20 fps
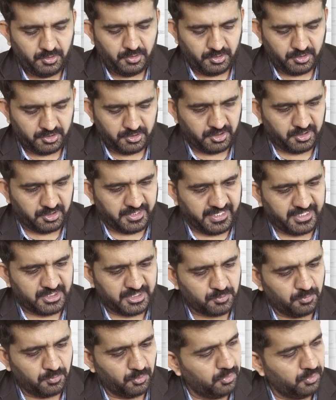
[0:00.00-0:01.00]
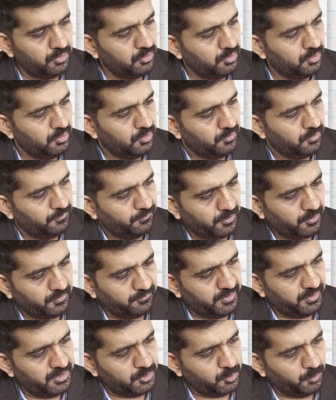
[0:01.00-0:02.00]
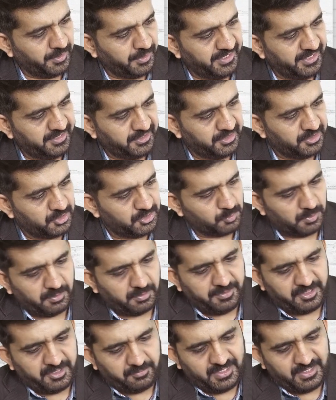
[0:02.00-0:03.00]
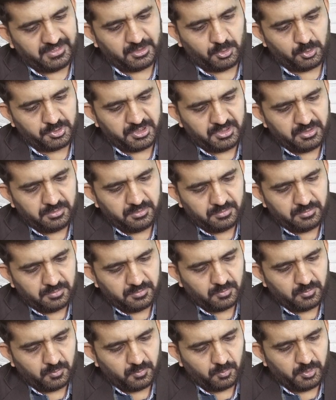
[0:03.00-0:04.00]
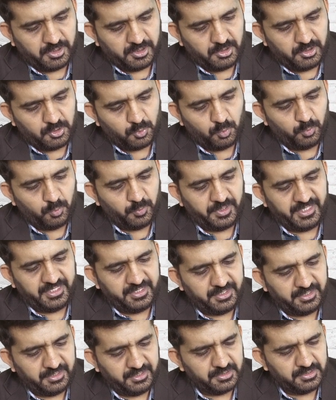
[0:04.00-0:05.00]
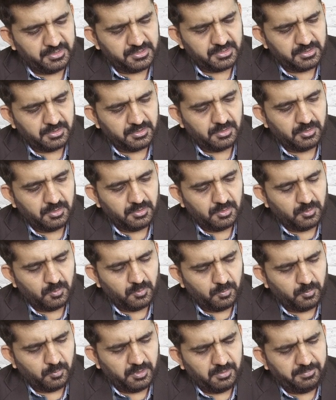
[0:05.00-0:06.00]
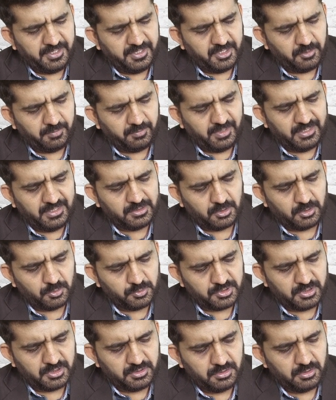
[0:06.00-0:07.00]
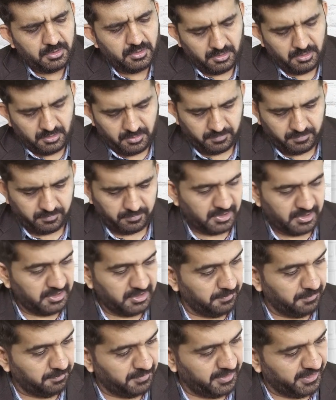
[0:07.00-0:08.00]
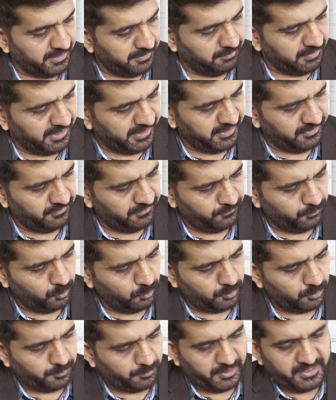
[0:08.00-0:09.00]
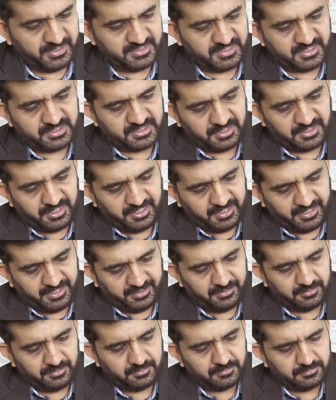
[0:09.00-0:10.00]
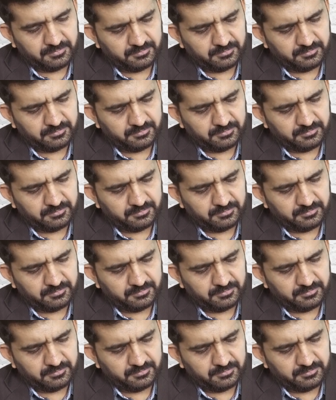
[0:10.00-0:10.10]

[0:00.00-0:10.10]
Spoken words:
Here the cash flow for 1 to 8 years will be 12,000. 1 to 8 years will be 12,000 multiplied by 4.639.